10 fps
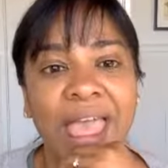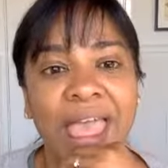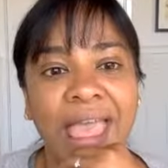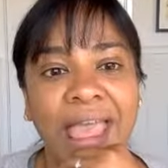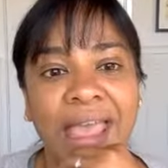
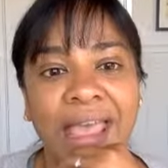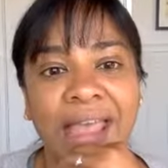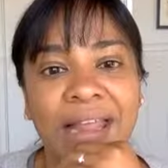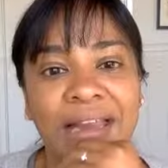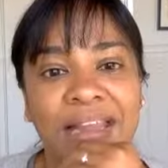
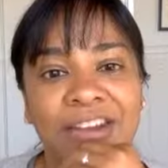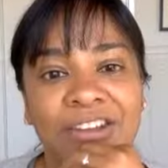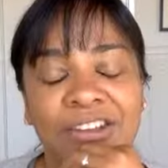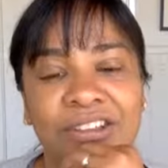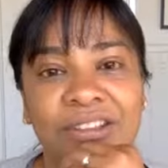and, you
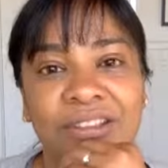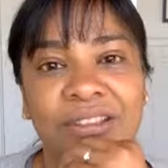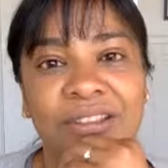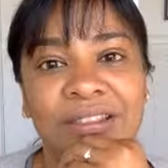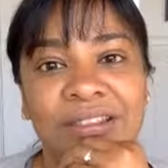know,
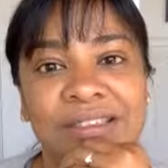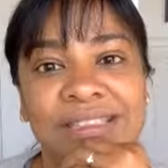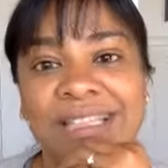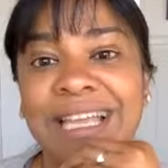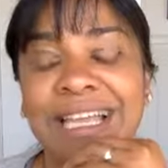
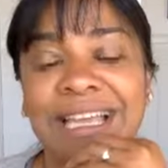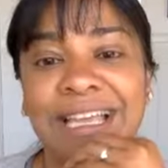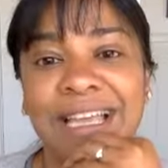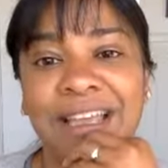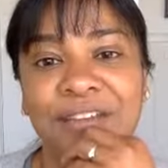
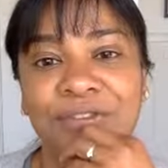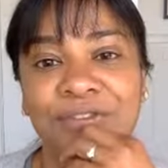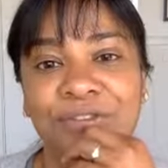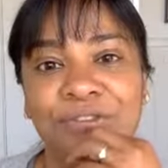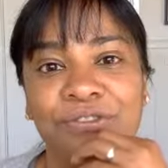see
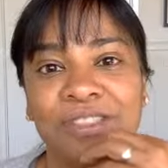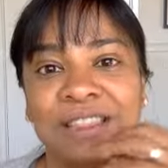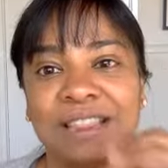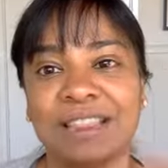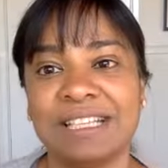if
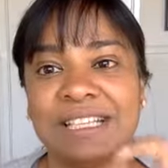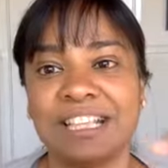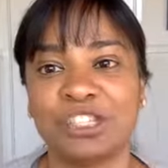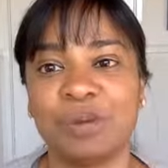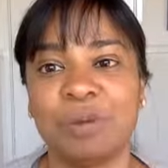this
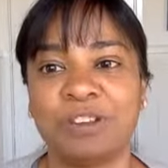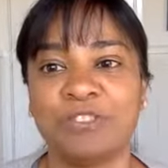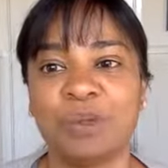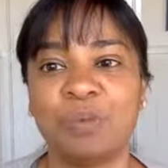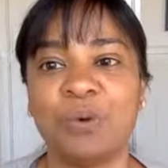extra bit of
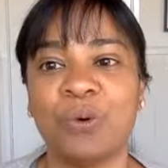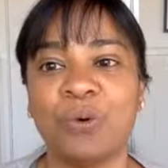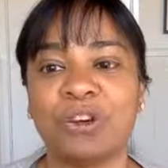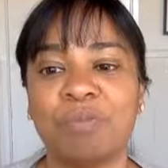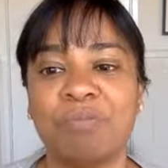
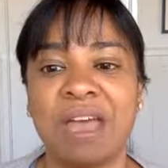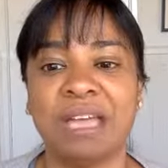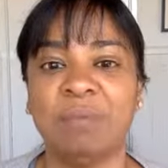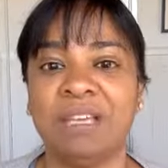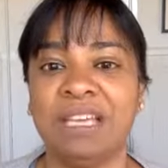support
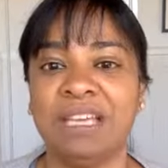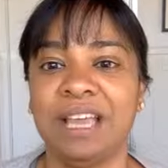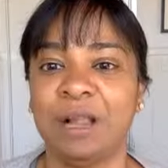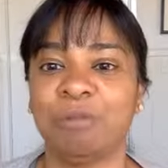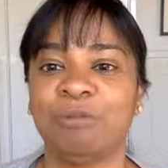may be
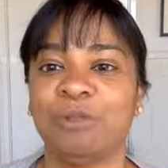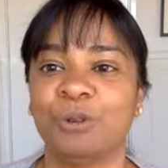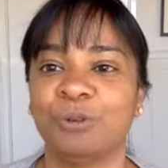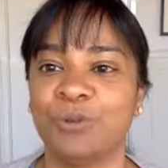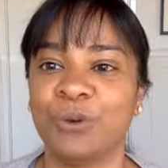
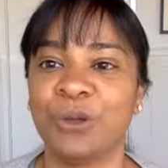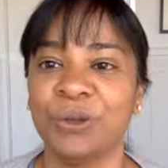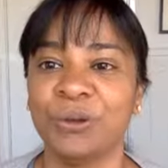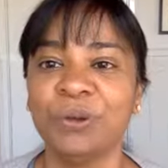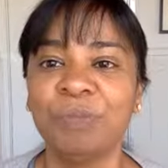helpful for
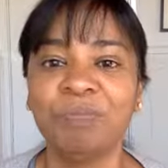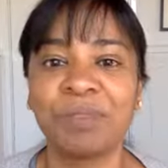you,